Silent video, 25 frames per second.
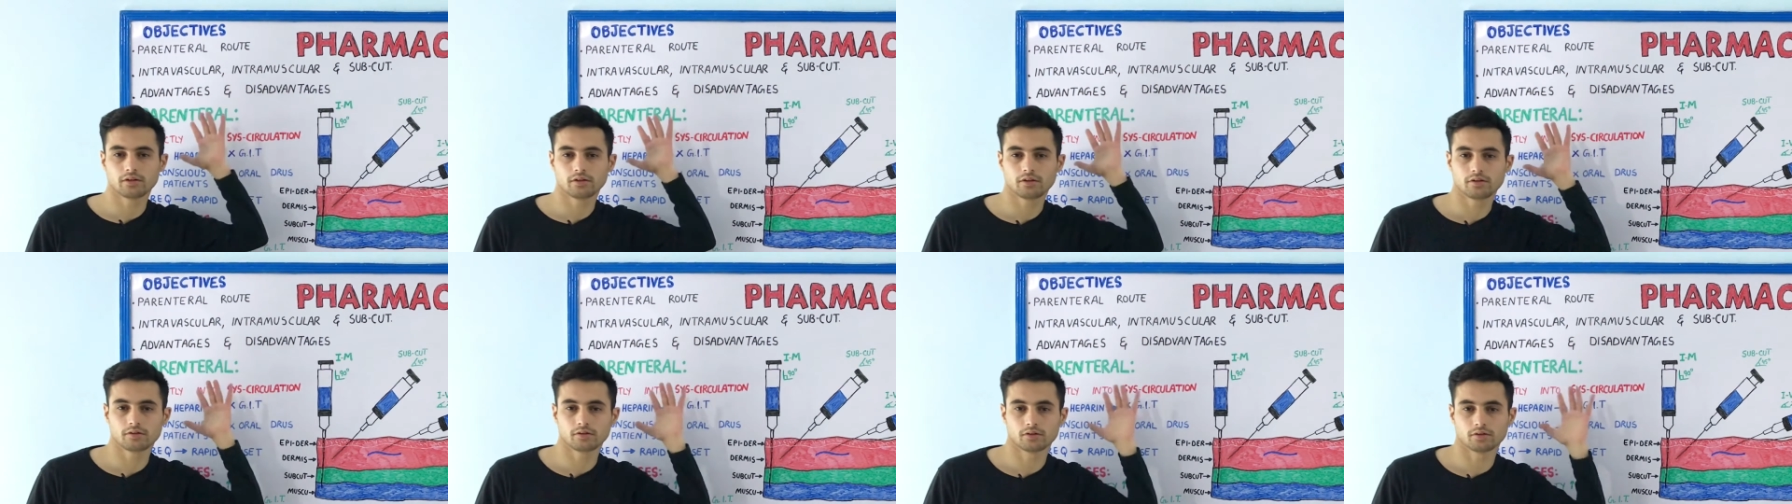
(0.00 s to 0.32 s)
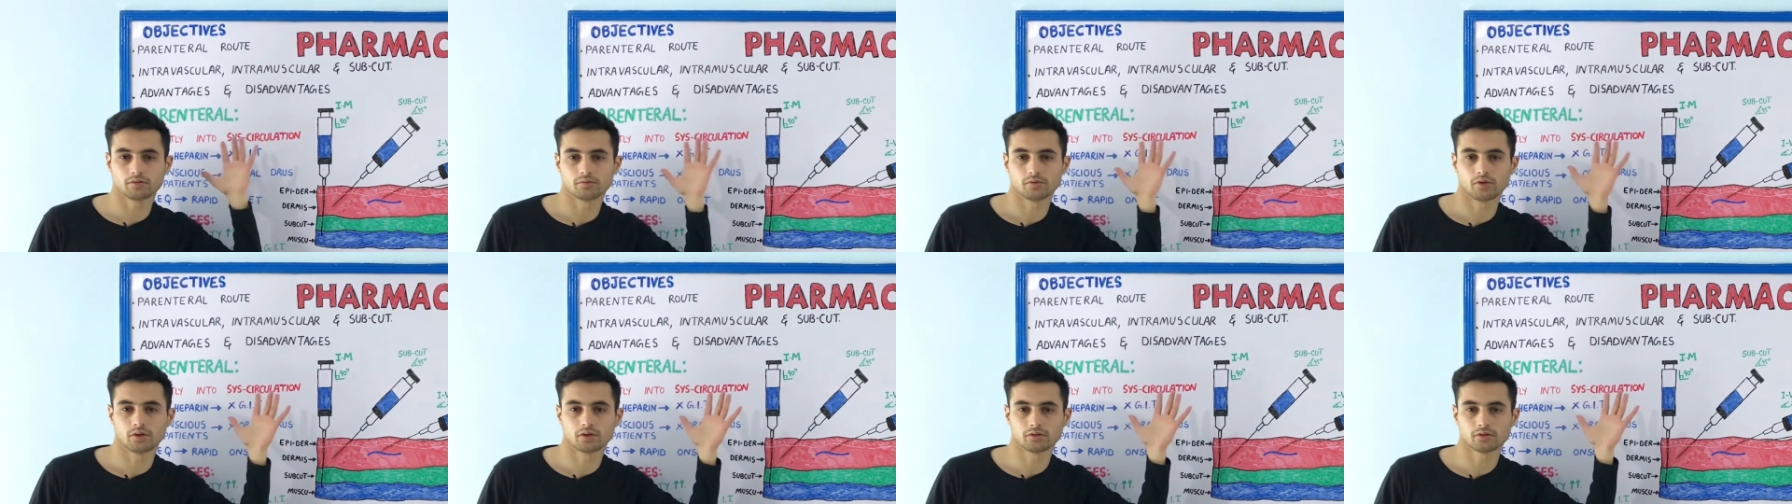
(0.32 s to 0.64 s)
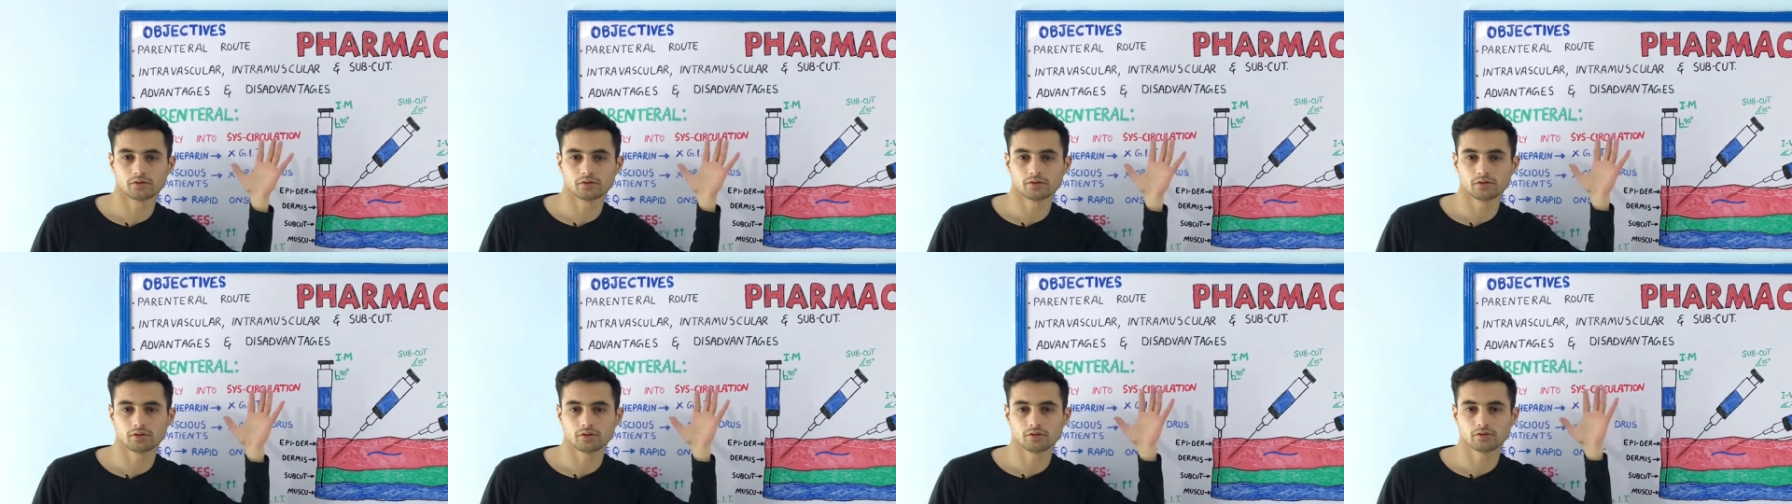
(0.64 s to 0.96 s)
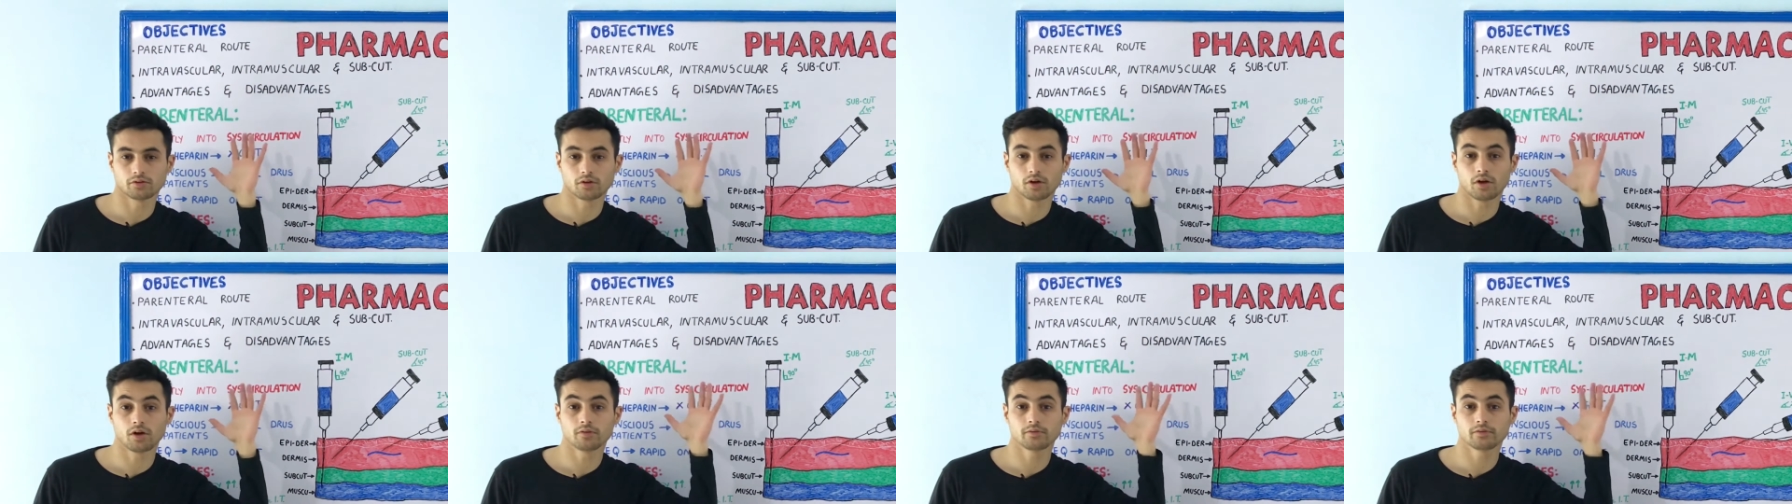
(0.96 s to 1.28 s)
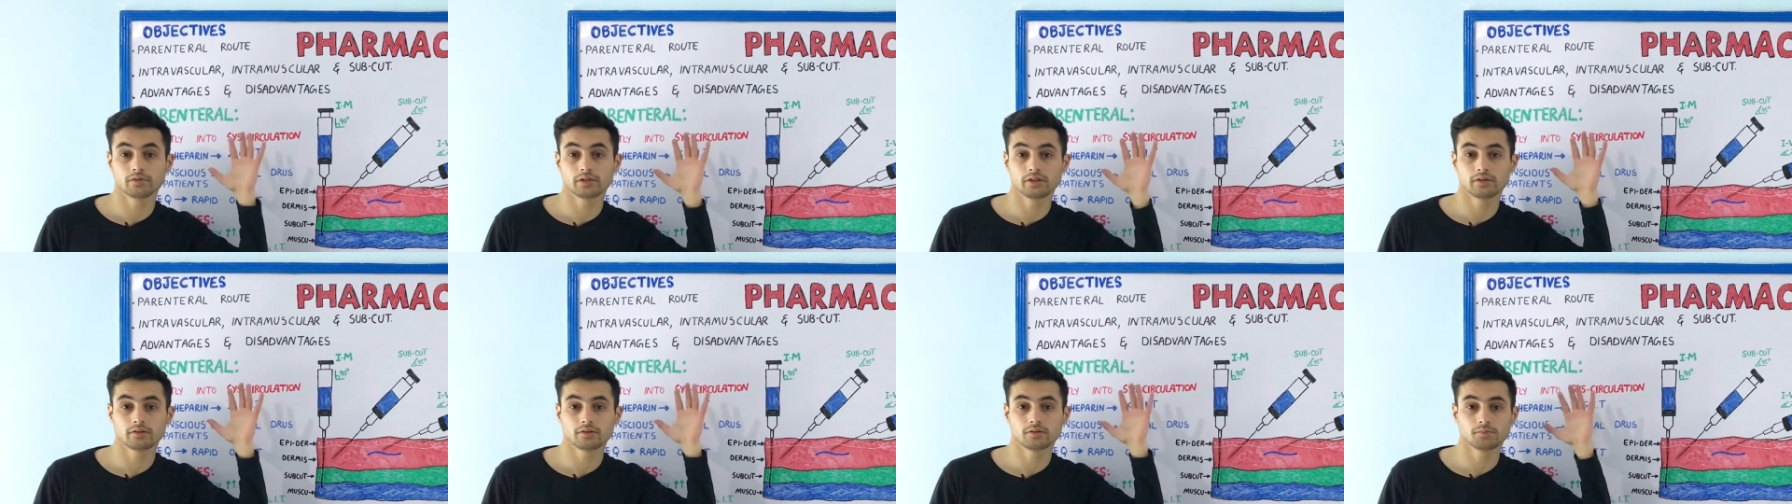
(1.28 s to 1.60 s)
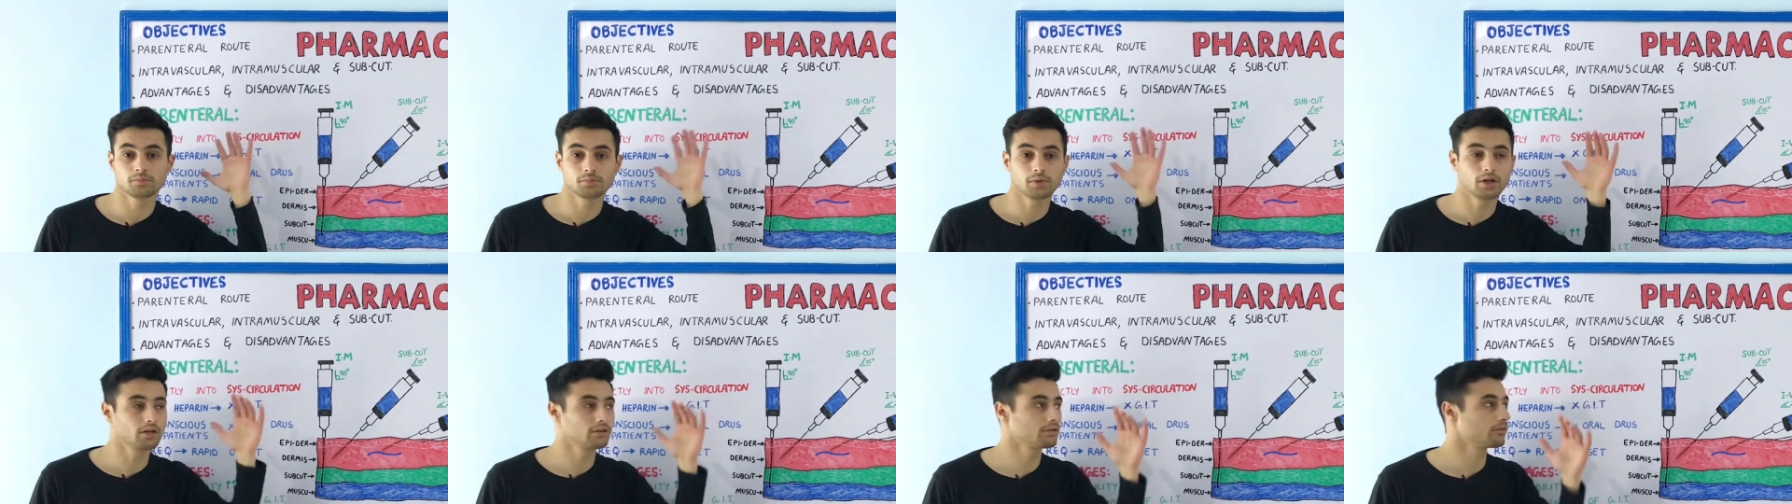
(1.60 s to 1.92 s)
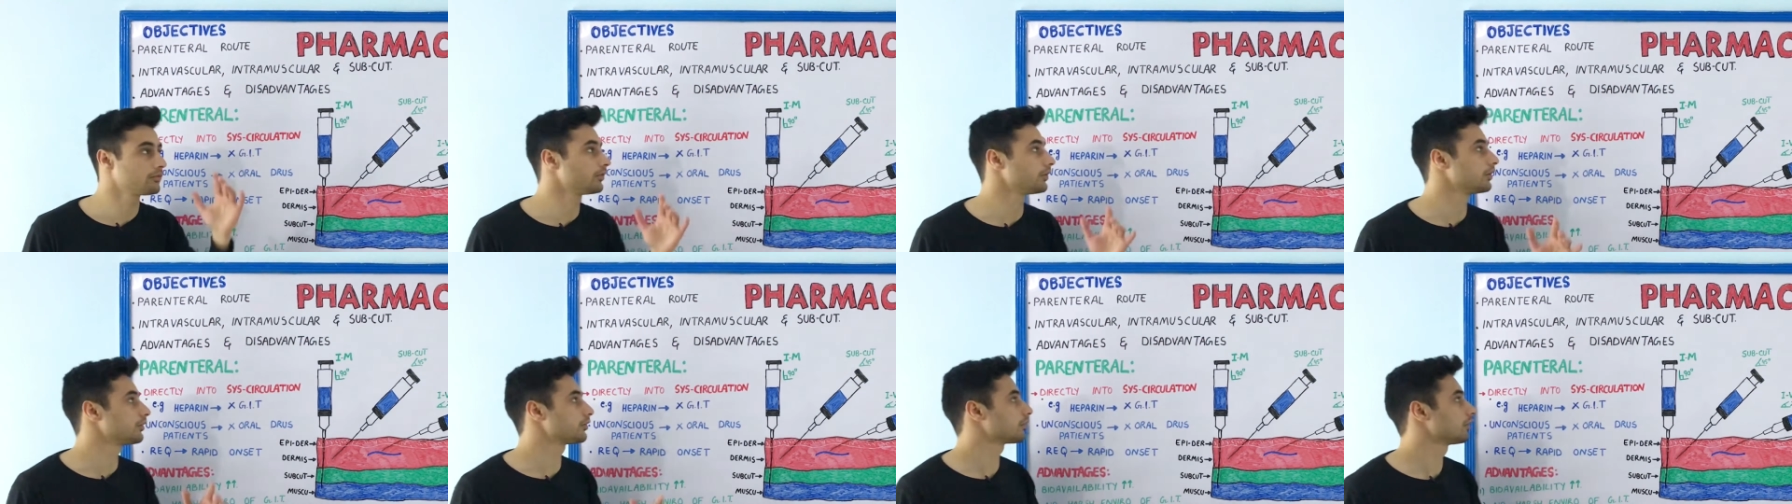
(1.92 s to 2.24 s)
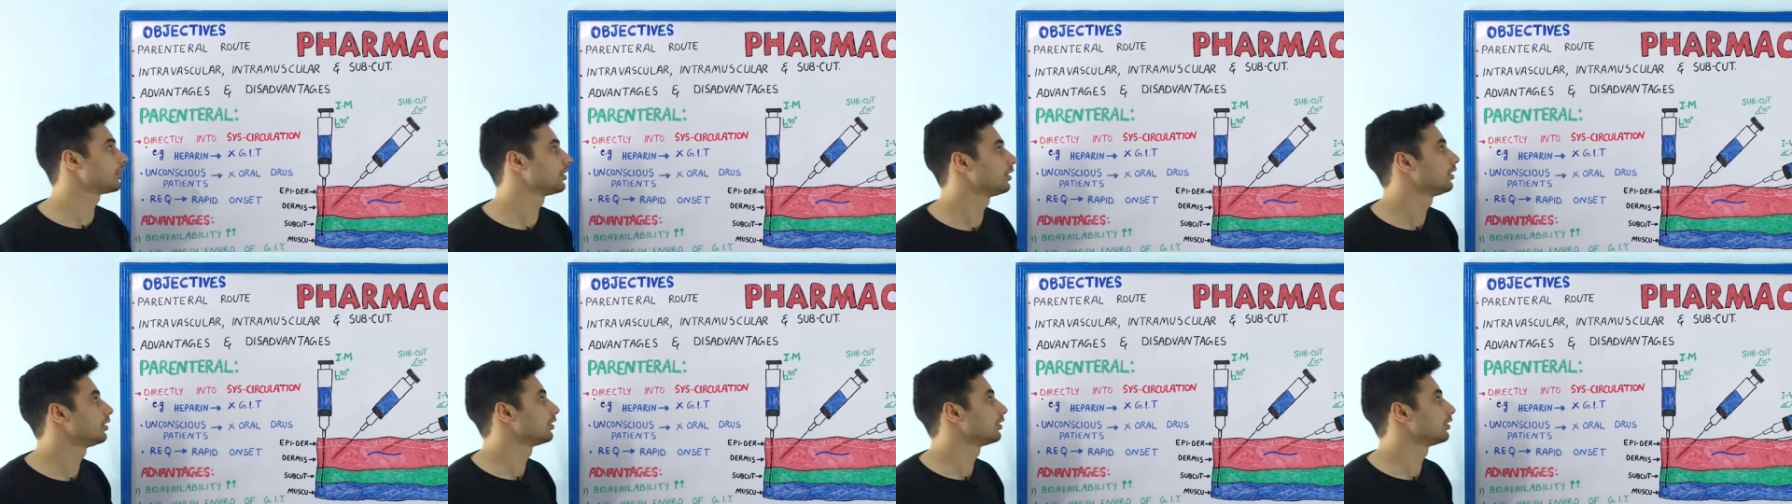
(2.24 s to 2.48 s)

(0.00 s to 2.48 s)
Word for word: disadvantages of these pathways.